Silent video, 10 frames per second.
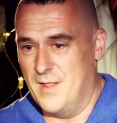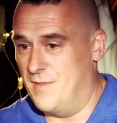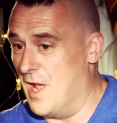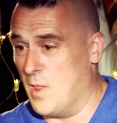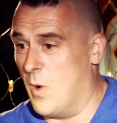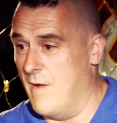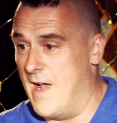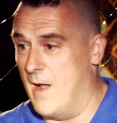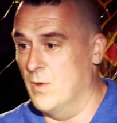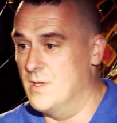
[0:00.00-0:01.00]
the other way
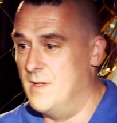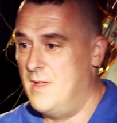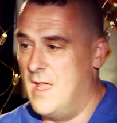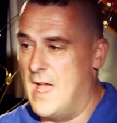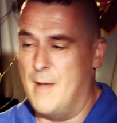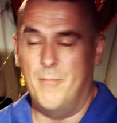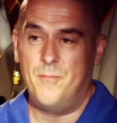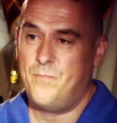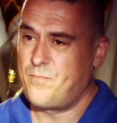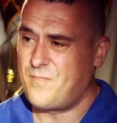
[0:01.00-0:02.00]
round. I'm
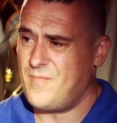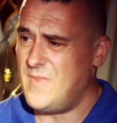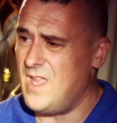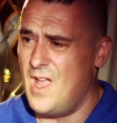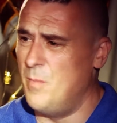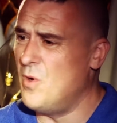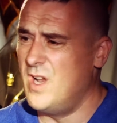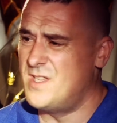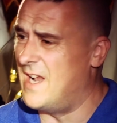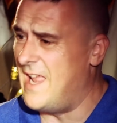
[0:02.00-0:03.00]
not
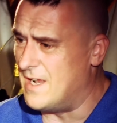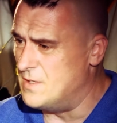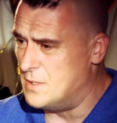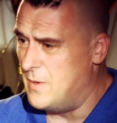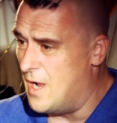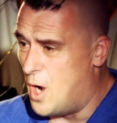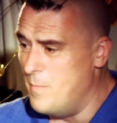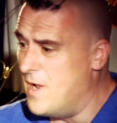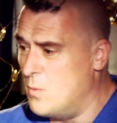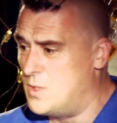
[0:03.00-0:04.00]
going to tell you how to do it.
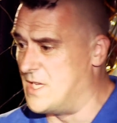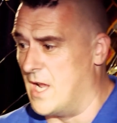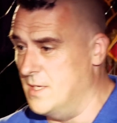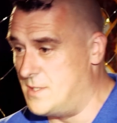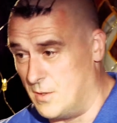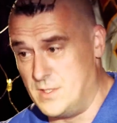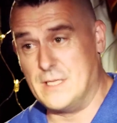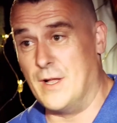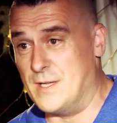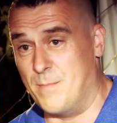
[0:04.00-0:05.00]
I'm no saint. I just
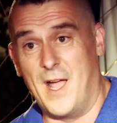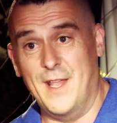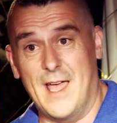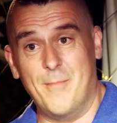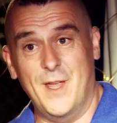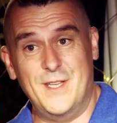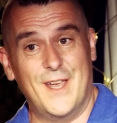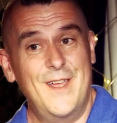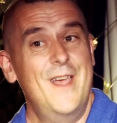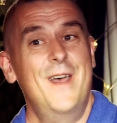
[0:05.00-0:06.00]
like to paint that
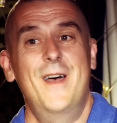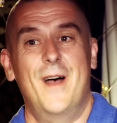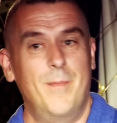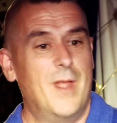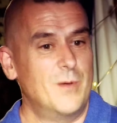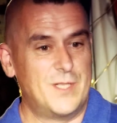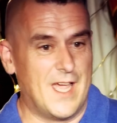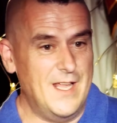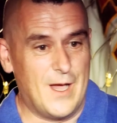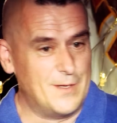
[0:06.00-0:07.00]
picture. I'm no
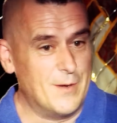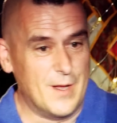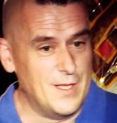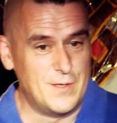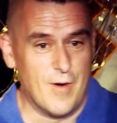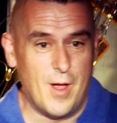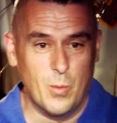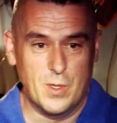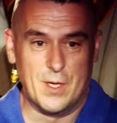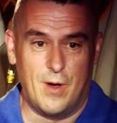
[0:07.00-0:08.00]
saint. I don't get this right
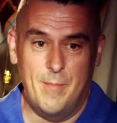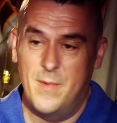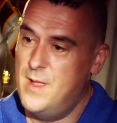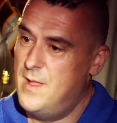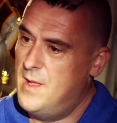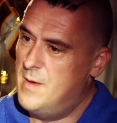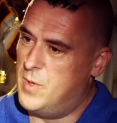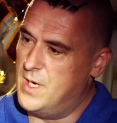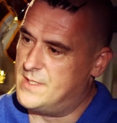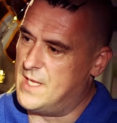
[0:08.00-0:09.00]
all the time.
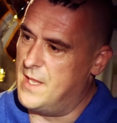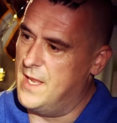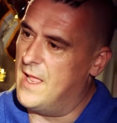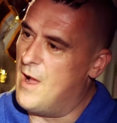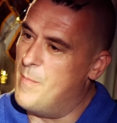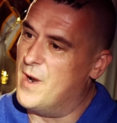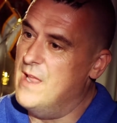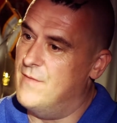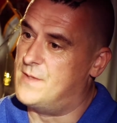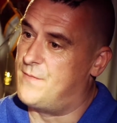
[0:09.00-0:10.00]
But it's something I believe is